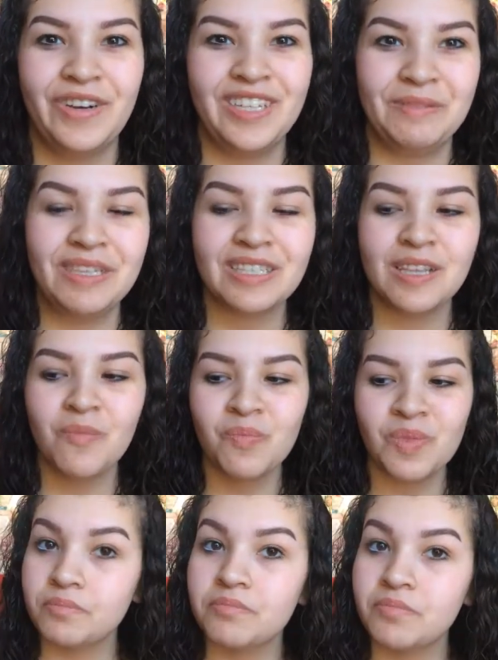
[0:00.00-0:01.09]
for Christmas.
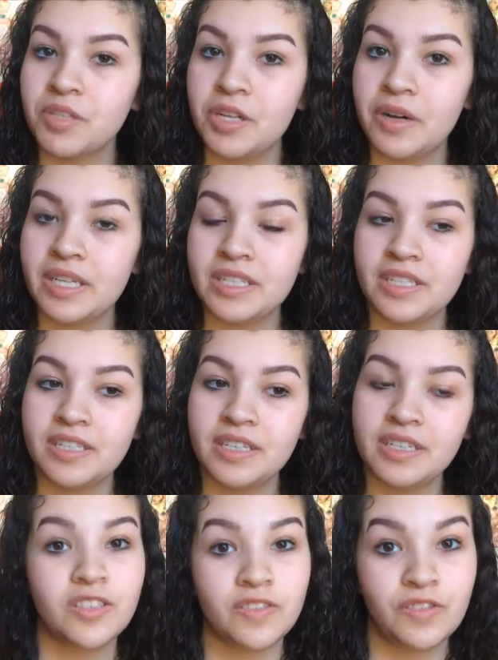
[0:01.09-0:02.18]
You know, I did
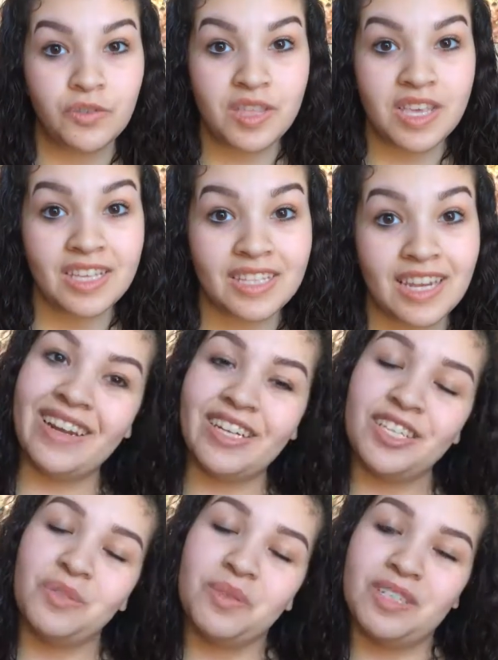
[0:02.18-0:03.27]
receive a few things and I
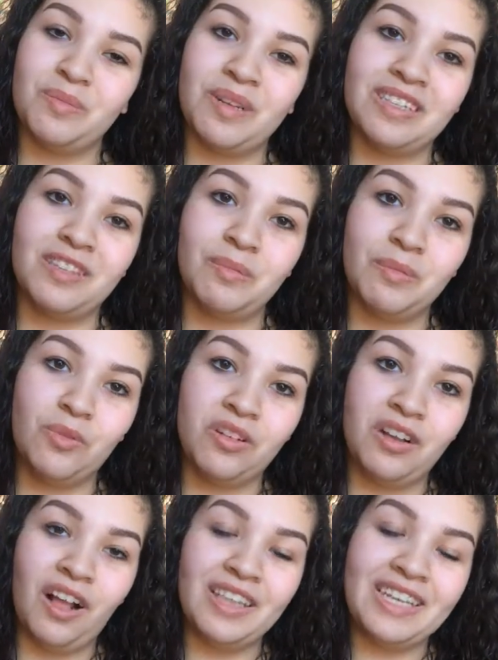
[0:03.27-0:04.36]
just want to spread a little bit more
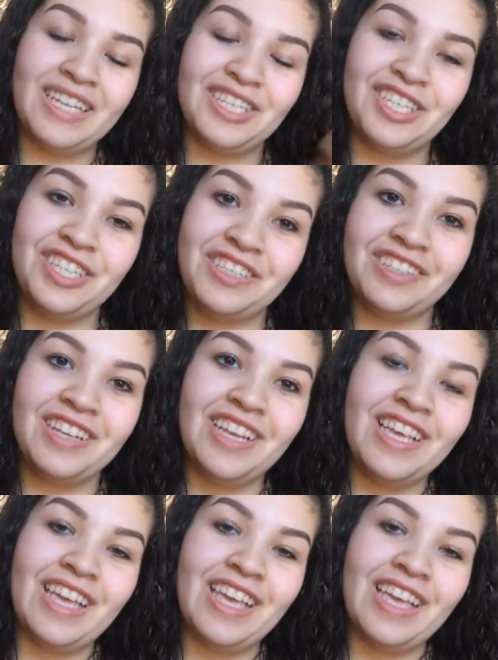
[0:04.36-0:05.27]
holiday cheer.